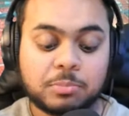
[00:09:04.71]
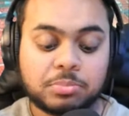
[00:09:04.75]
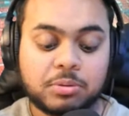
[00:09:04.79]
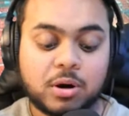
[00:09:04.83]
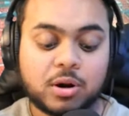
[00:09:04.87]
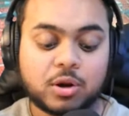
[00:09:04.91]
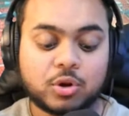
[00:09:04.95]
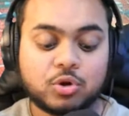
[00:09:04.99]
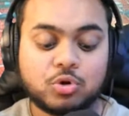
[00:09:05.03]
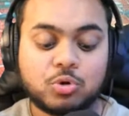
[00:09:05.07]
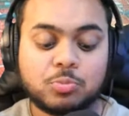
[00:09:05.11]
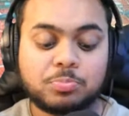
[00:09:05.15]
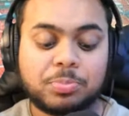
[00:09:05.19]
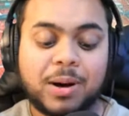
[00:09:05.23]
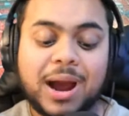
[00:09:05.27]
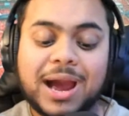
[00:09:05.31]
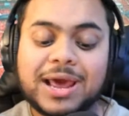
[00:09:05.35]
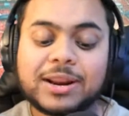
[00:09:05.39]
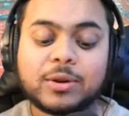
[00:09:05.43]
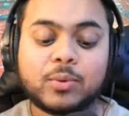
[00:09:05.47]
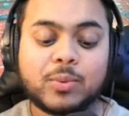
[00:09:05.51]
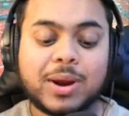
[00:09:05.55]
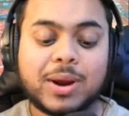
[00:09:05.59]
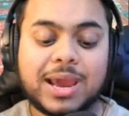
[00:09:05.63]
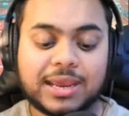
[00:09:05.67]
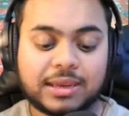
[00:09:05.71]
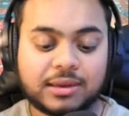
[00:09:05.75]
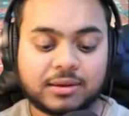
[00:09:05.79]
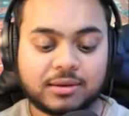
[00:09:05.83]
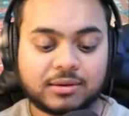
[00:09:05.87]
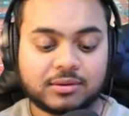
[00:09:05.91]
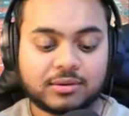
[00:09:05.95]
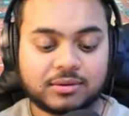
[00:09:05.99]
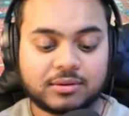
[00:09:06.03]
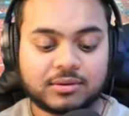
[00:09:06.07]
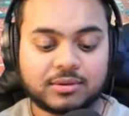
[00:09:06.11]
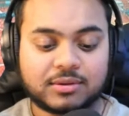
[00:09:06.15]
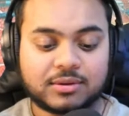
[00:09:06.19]
who, by the way,
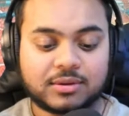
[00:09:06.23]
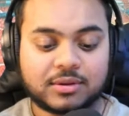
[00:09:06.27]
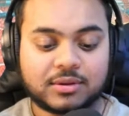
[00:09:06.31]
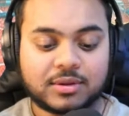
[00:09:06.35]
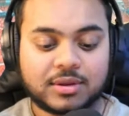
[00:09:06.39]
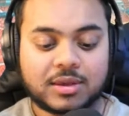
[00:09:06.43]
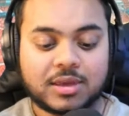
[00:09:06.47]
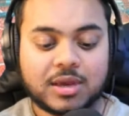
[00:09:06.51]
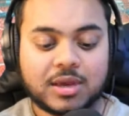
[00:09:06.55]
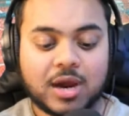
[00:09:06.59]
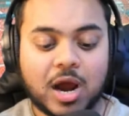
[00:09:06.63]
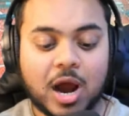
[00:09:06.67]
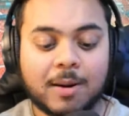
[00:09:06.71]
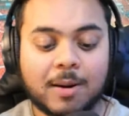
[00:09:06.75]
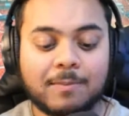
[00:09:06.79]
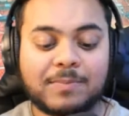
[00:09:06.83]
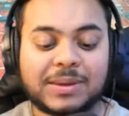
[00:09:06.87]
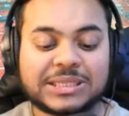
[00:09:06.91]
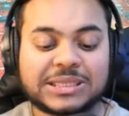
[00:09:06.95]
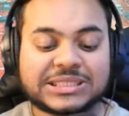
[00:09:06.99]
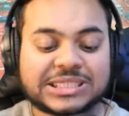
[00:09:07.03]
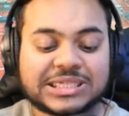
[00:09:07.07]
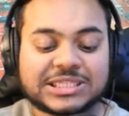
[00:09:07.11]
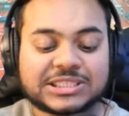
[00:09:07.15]
are missing